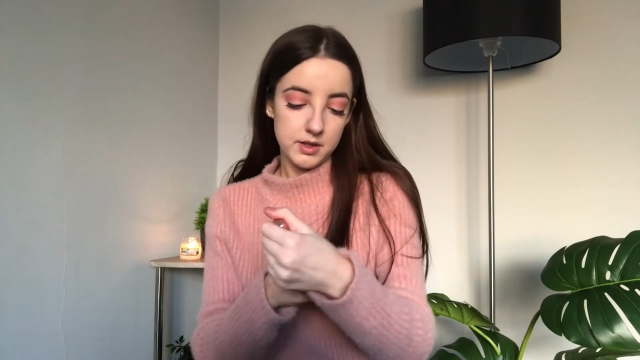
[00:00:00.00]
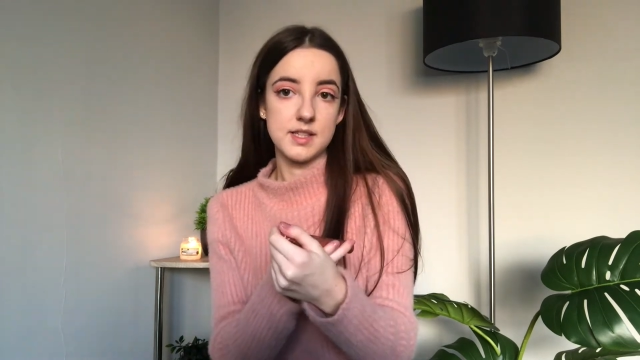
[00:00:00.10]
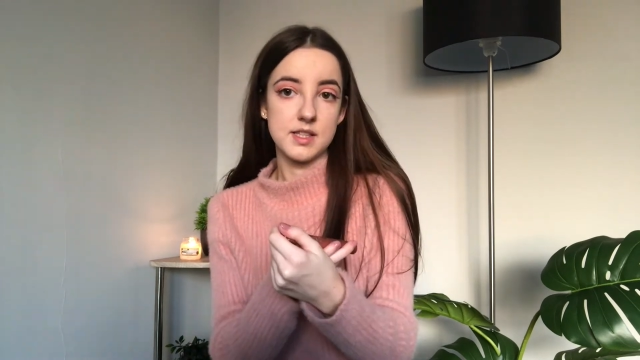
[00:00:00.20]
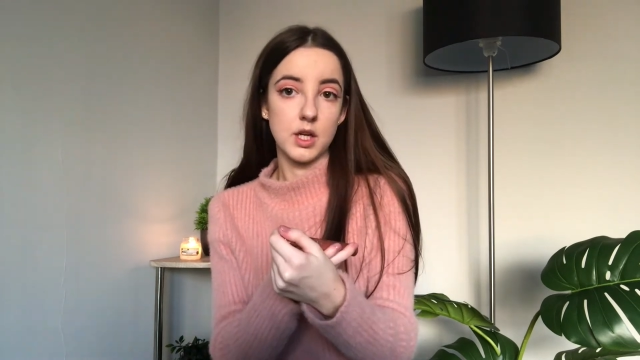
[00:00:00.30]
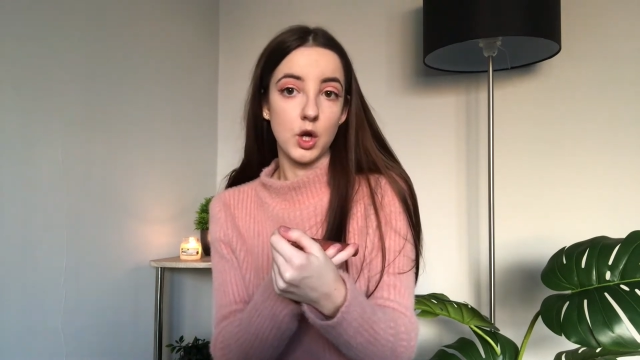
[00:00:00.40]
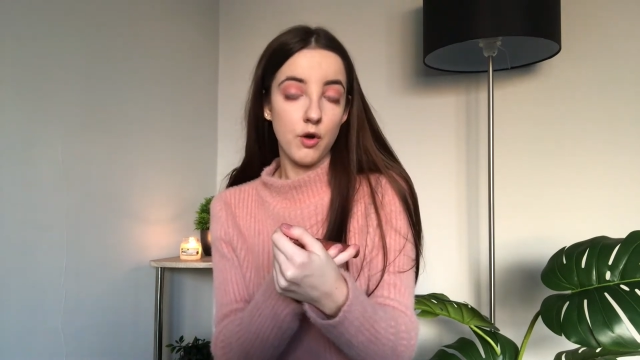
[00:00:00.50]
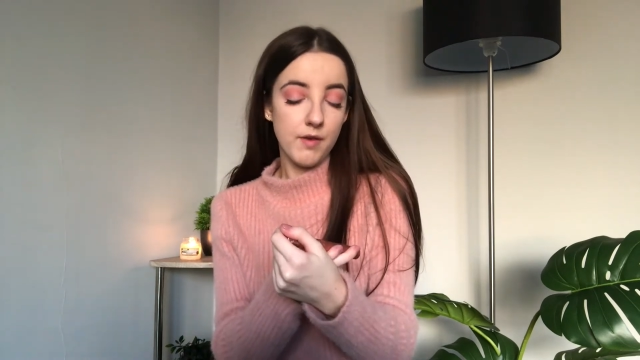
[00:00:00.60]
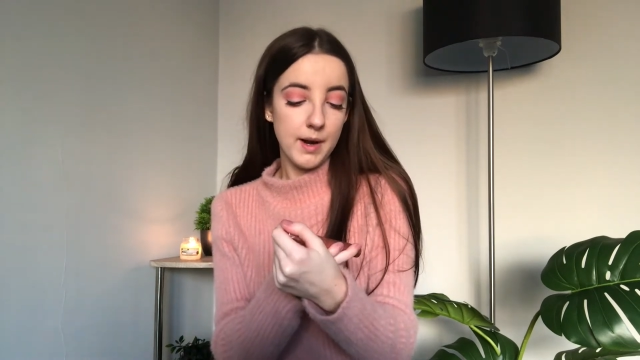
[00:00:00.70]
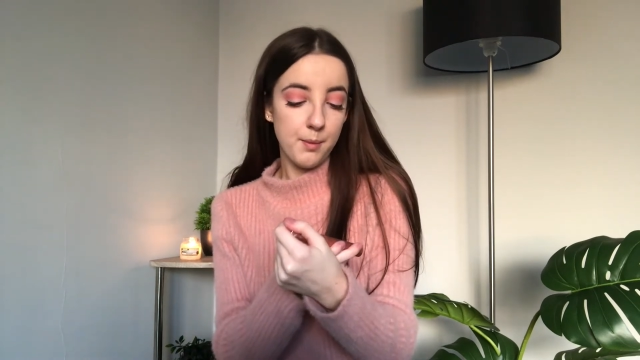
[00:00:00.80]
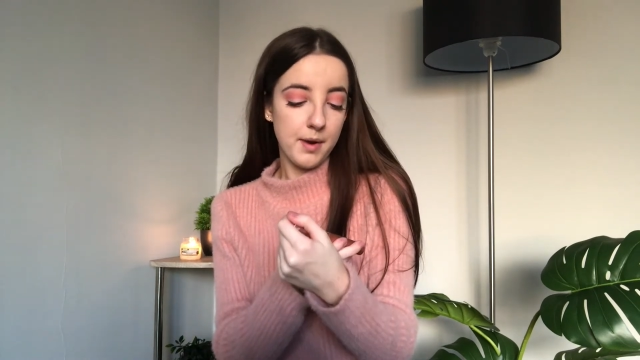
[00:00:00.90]
This is a
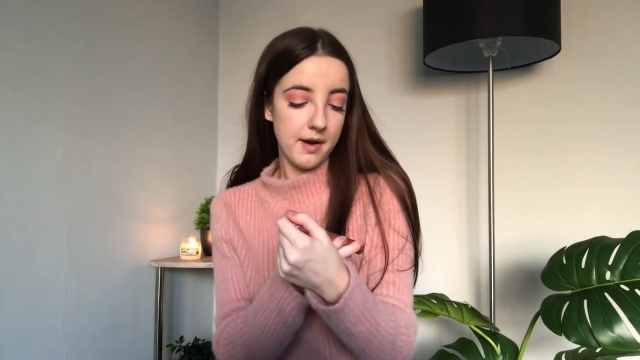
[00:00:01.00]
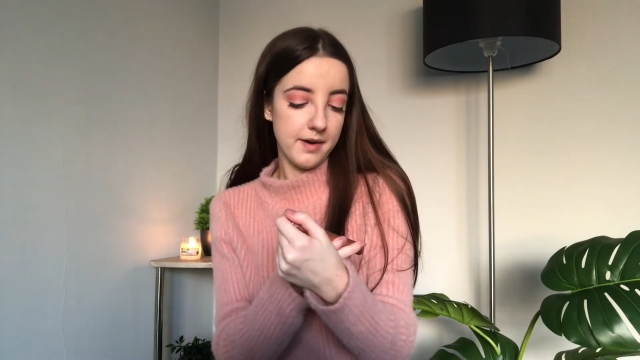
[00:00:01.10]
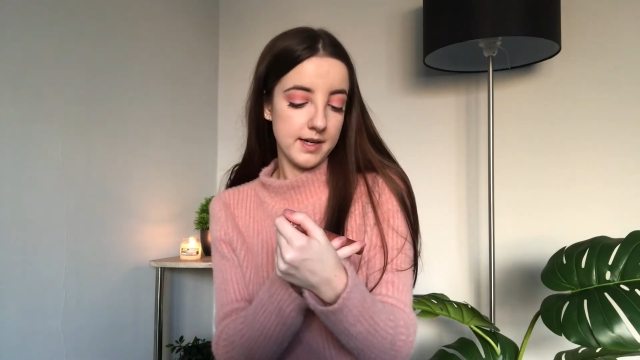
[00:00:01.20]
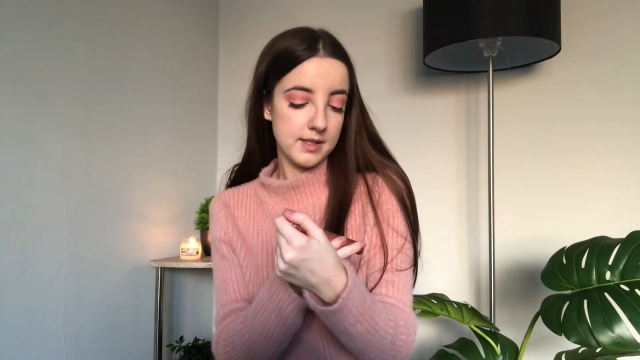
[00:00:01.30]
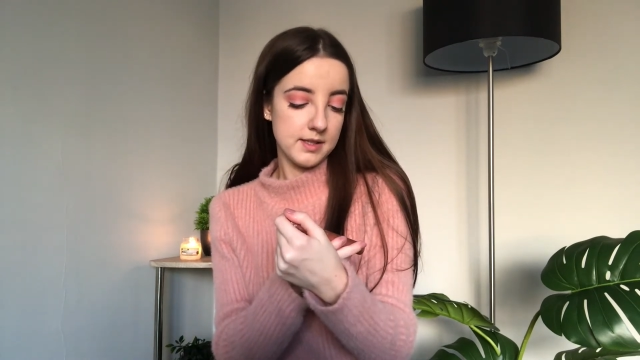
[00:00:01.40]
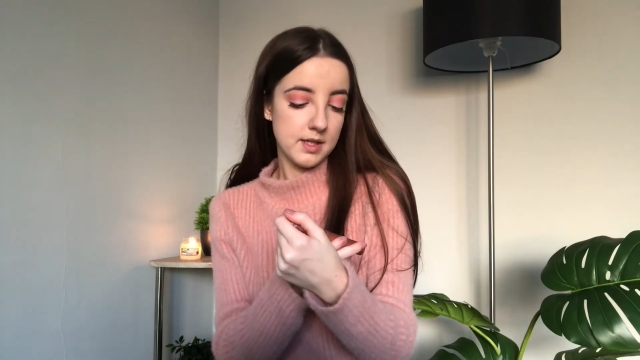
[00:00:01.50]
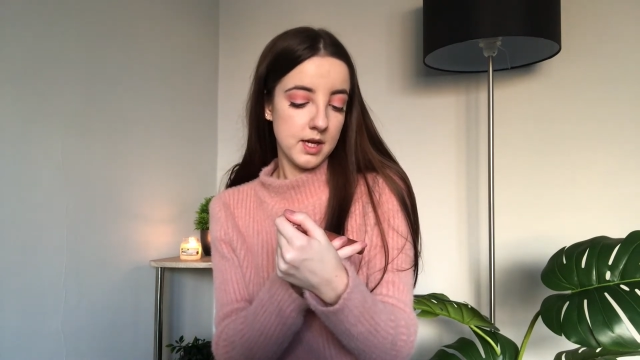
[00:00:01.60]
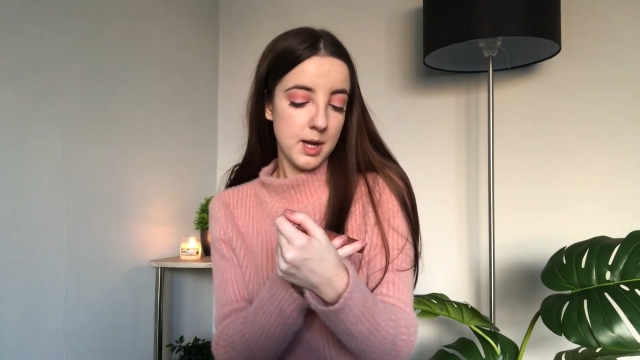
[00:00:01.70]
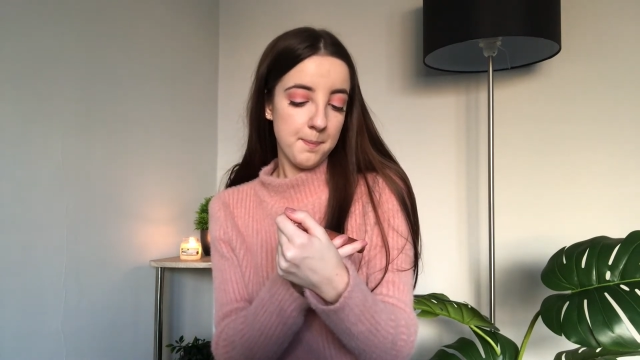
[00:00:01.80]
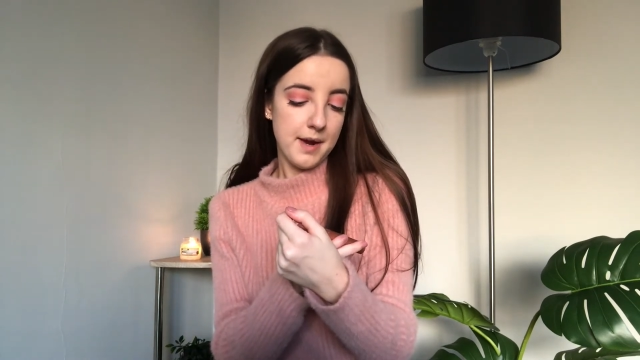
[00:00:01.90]
L'Oreal Paris
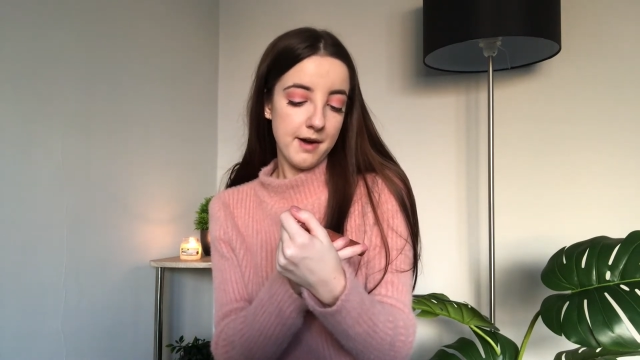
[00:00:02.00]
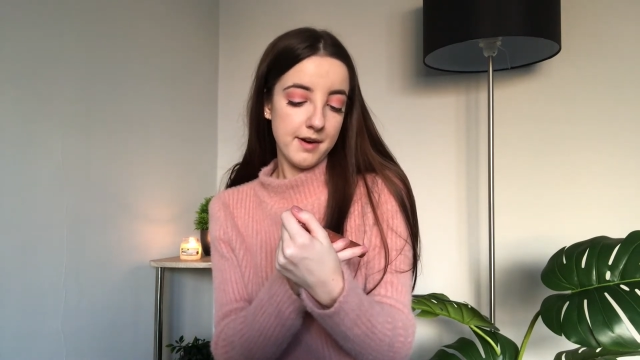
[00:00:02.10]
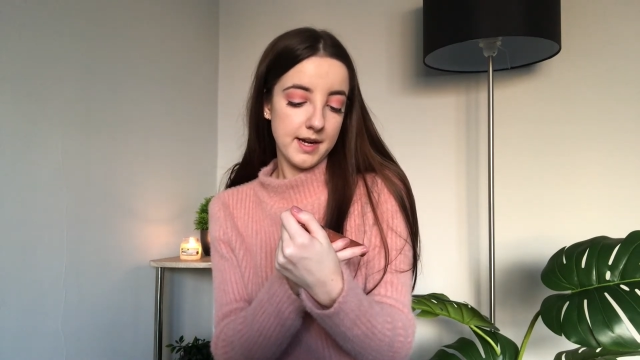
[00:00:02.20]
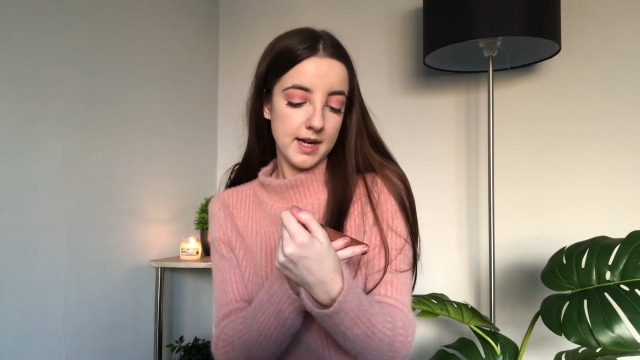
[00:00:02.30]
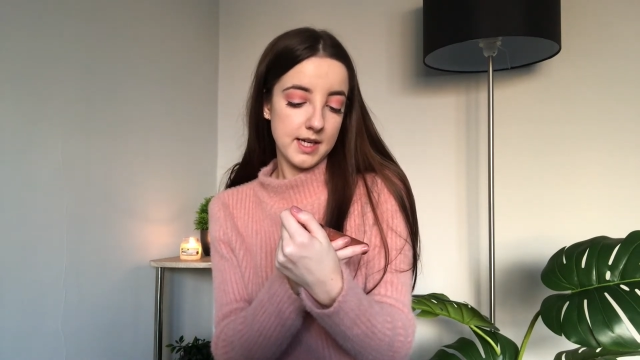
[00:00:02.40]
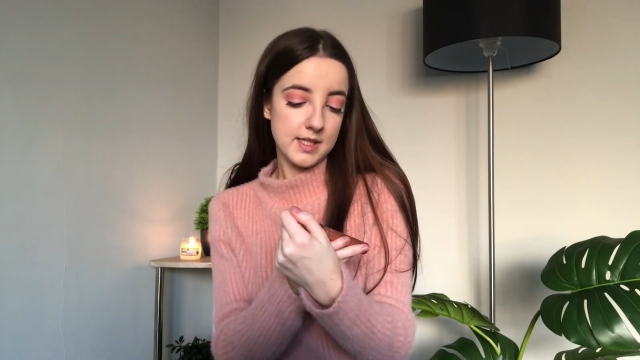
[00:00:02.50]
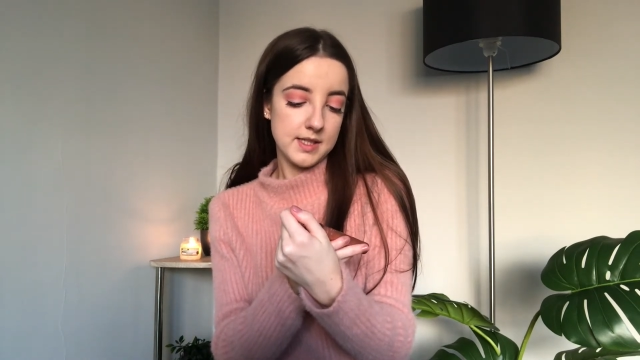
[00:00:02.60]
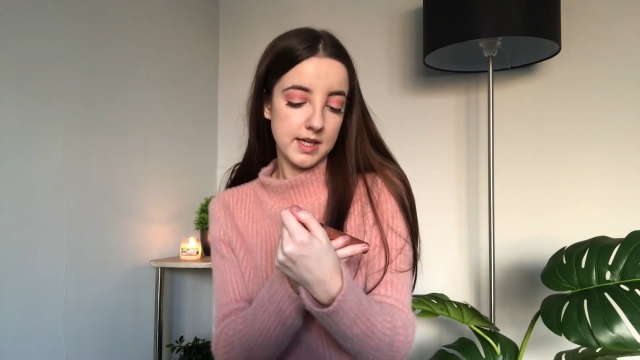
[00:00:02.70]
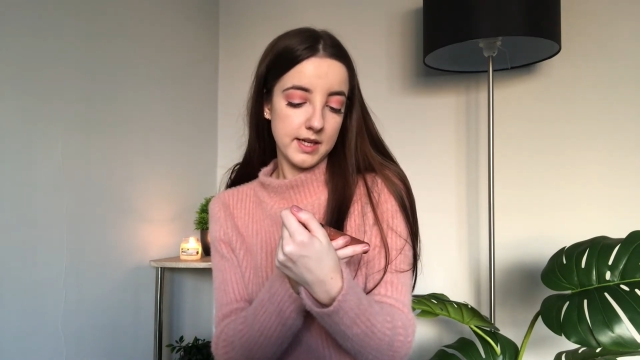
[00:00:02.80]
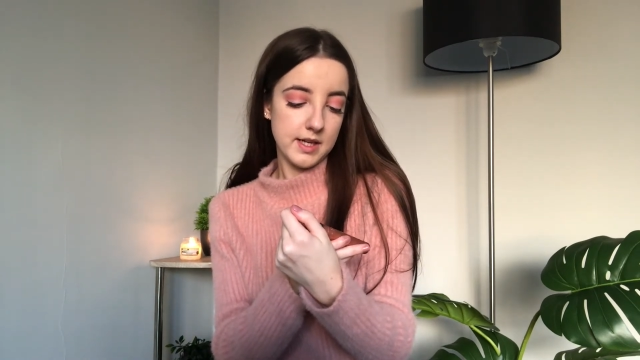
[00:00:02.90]
Paradise
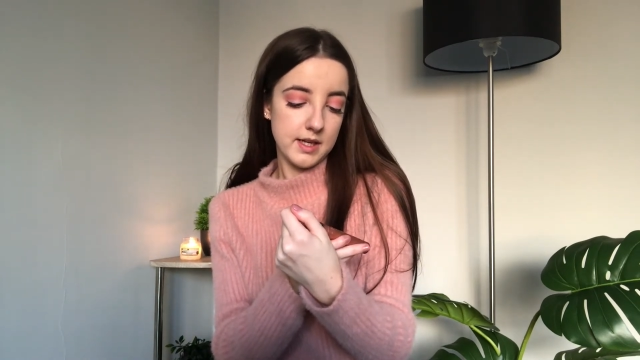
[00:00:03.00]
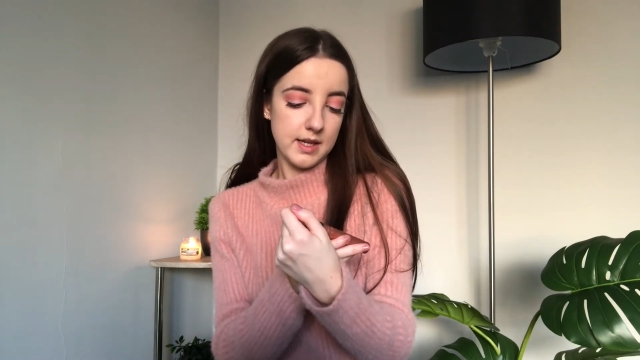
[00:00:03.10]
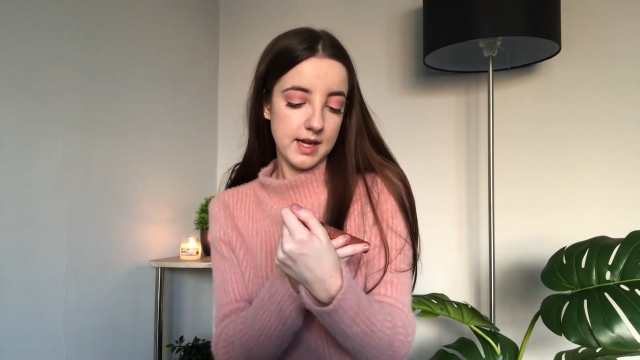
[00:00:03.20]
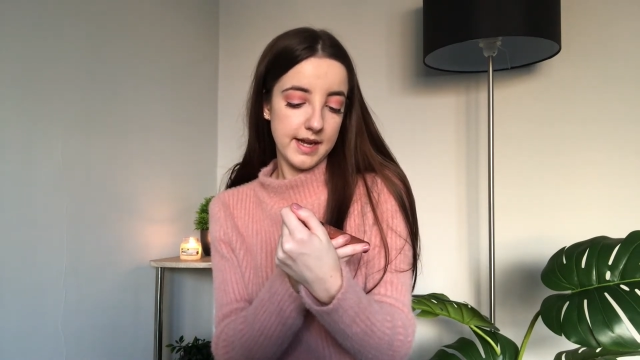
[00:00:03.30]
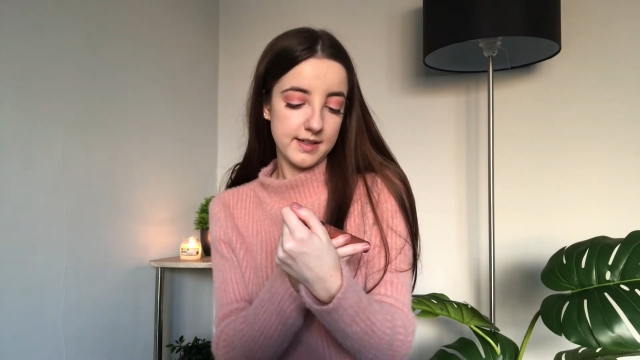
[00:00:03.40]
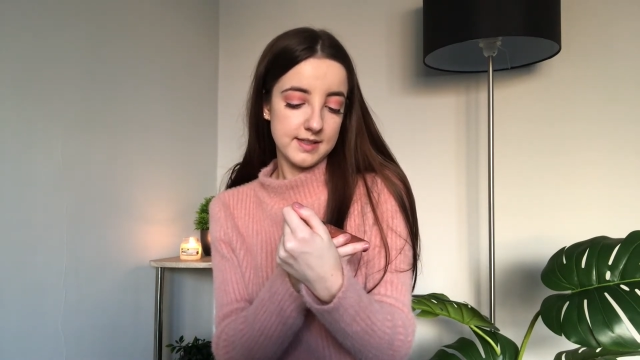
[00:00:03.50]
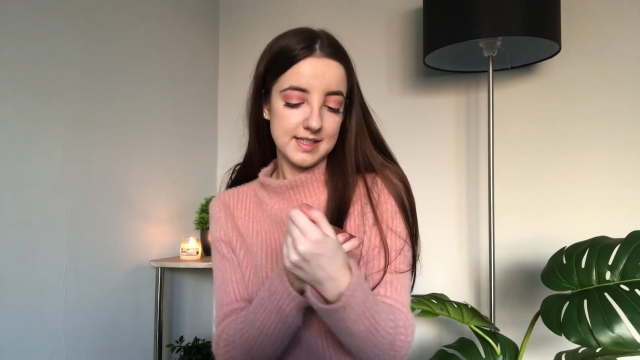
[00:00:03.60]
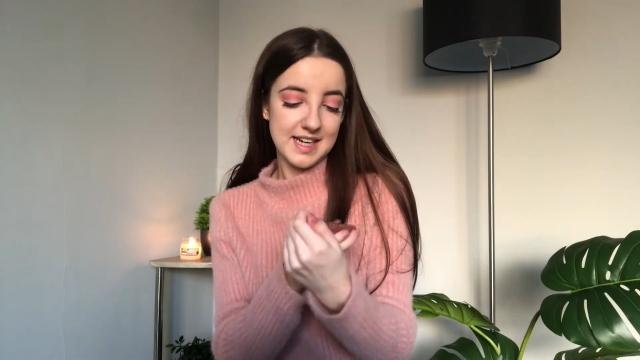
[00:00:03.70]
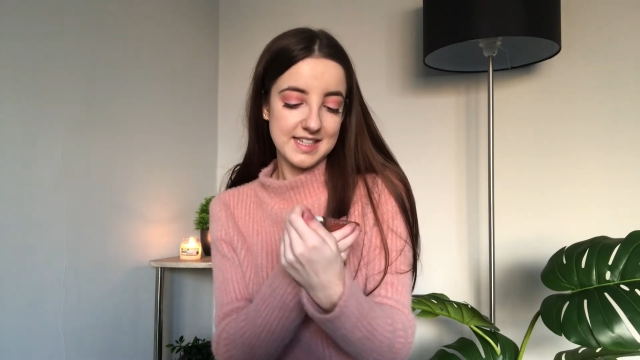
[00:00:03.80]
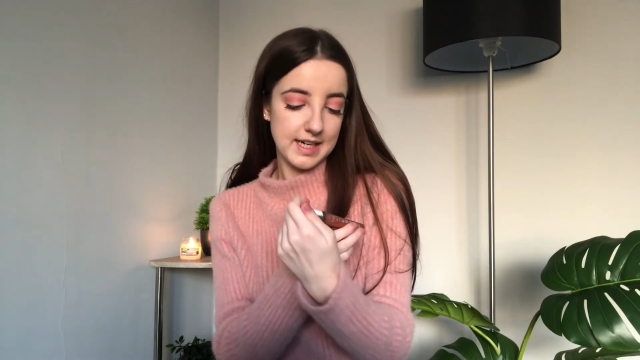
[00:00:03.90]

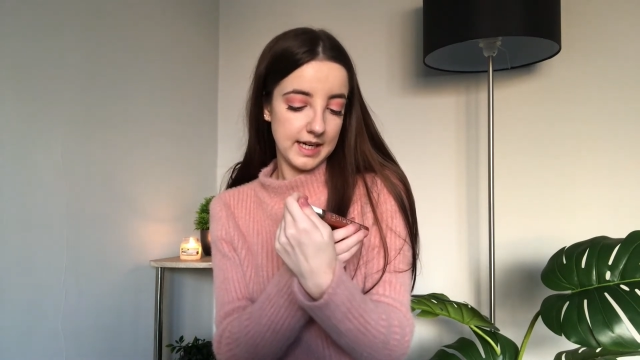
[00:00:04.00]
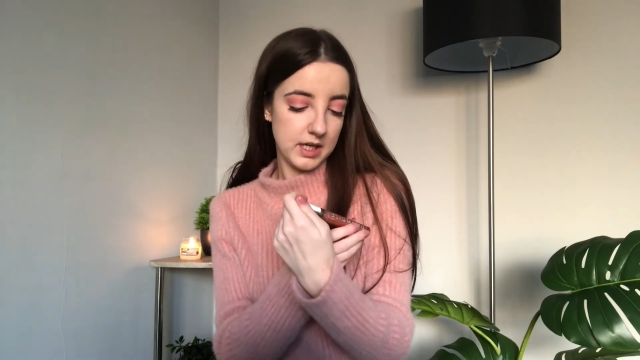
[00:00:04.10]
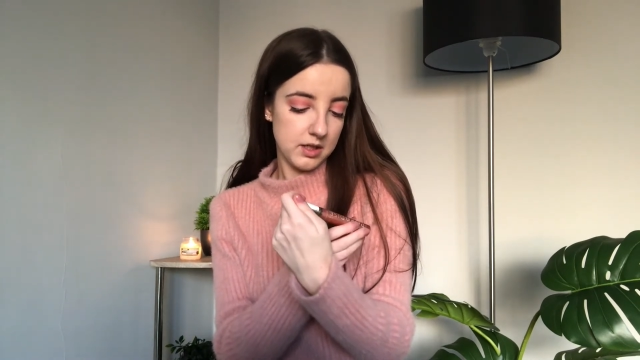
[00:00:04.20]
Ecstatic